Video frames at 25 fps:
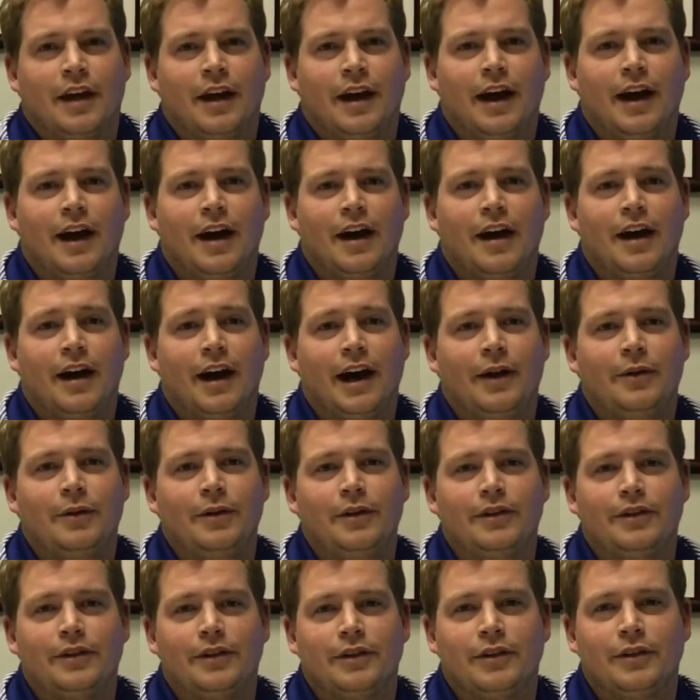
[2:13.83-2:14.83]
Uh, I
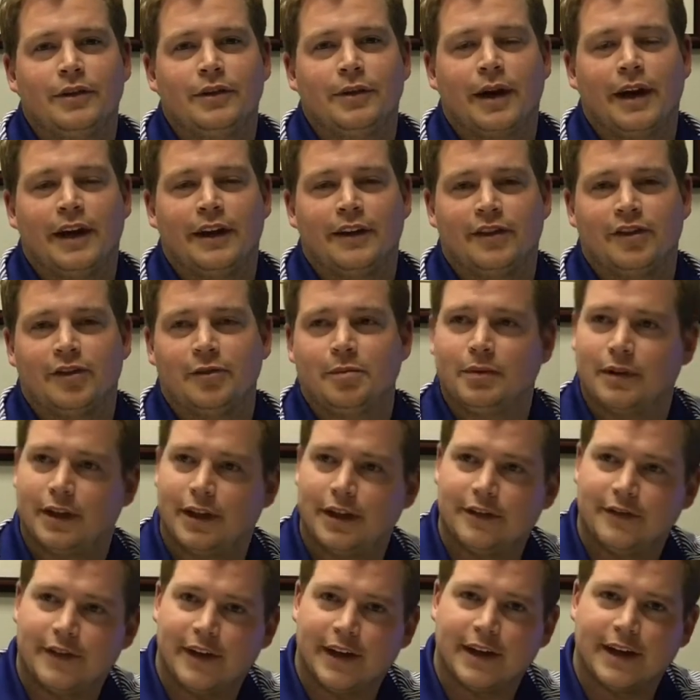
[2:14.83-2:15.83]
would do a
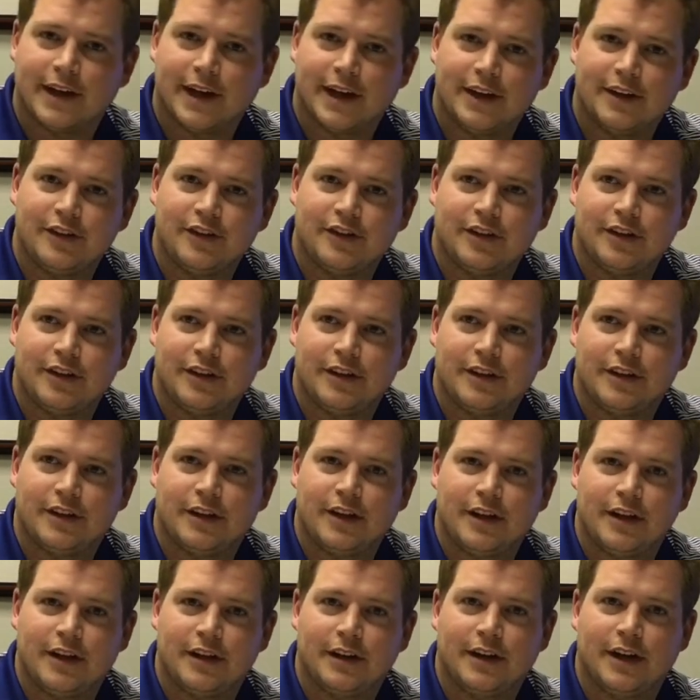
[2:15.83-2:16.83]
split vacation
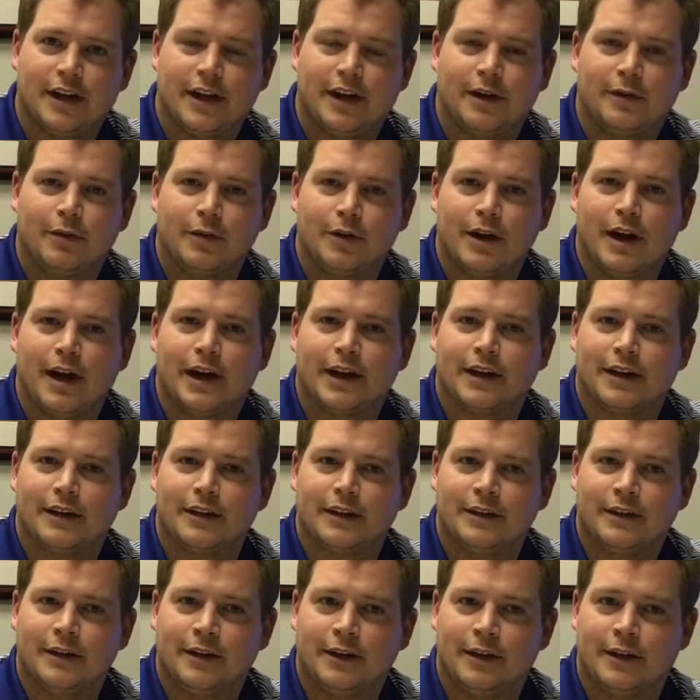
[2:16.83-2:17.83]
uh, where I
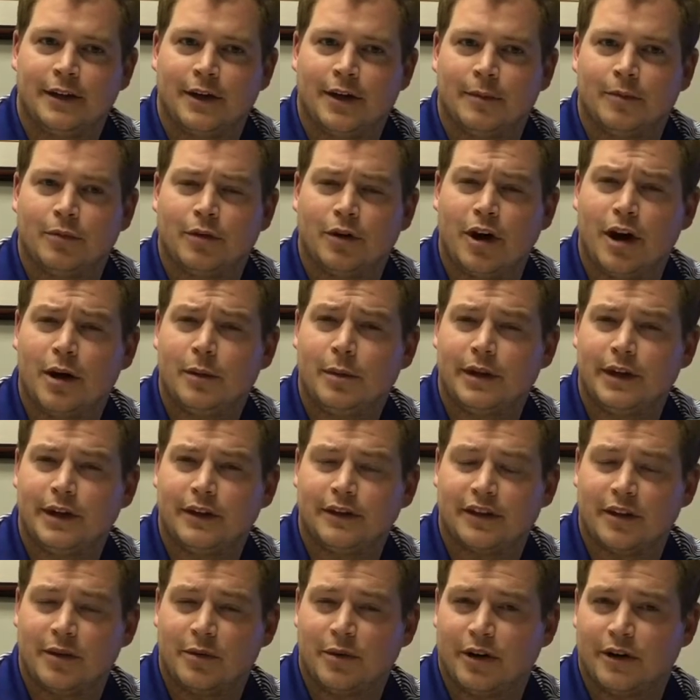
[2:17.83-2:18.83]
could, you know, probably
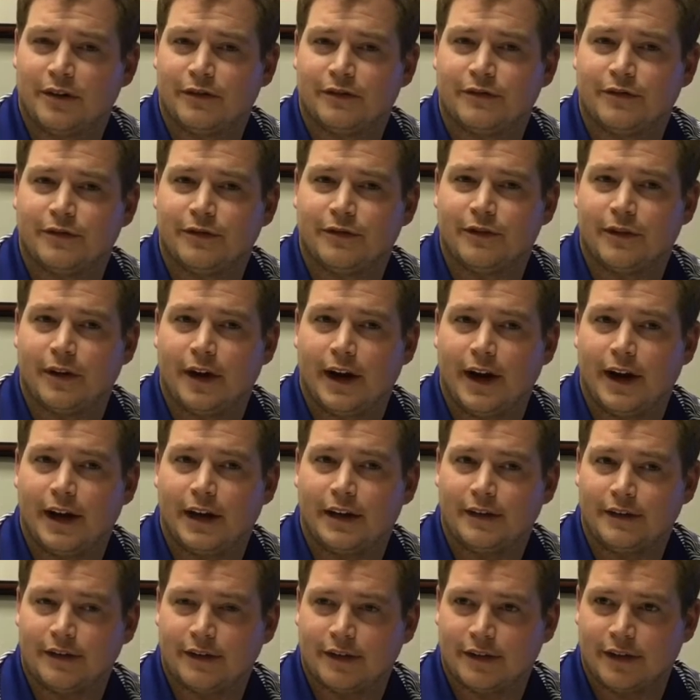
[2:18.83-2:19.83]
somewhere in
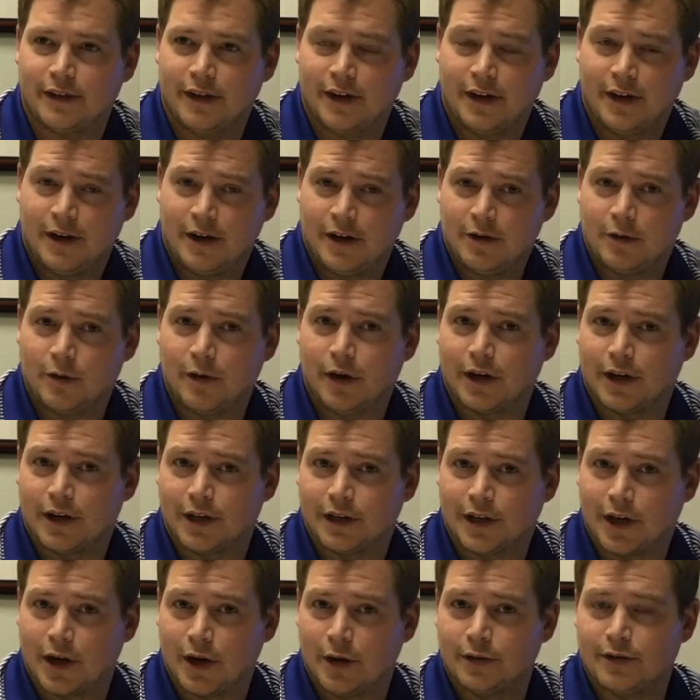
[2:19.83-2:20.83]
France, oh. where you
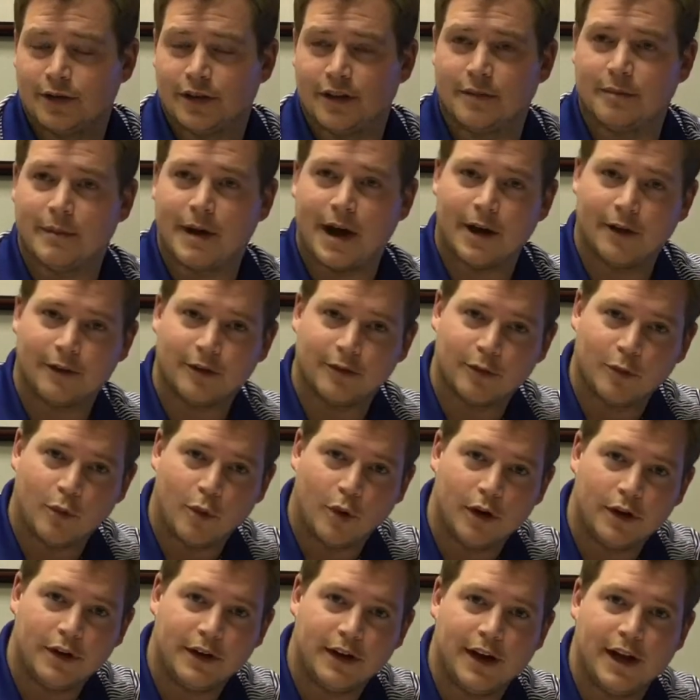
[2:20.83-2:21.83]
could go to the mountains
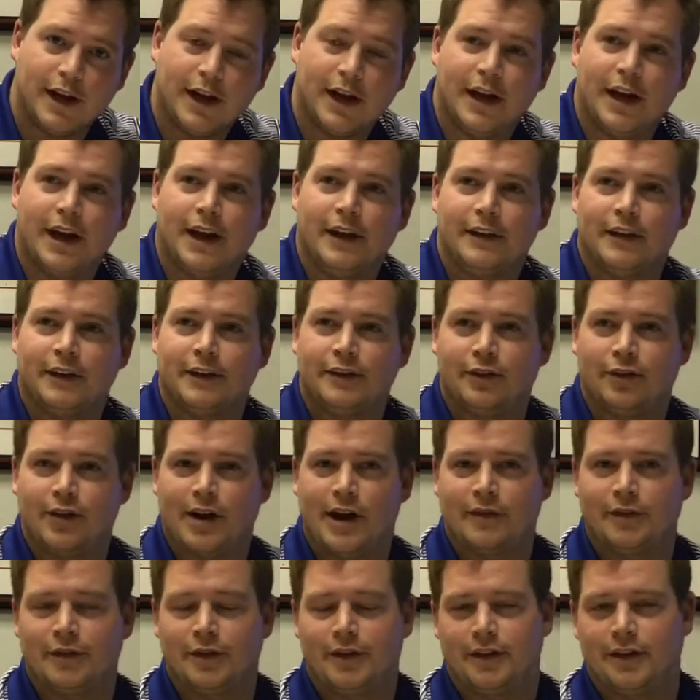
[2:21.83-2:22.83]
one day and then
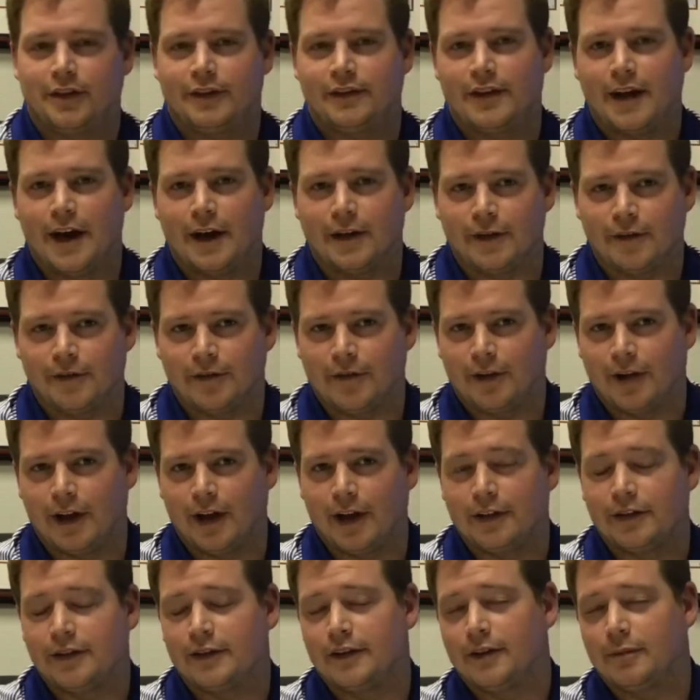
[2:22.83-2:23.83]
travel to the south of
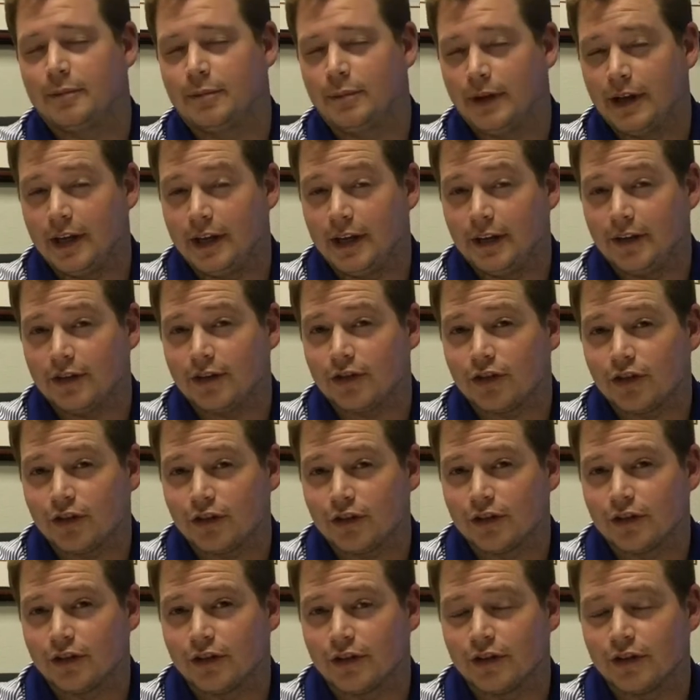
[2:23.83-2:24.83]
France, the beach,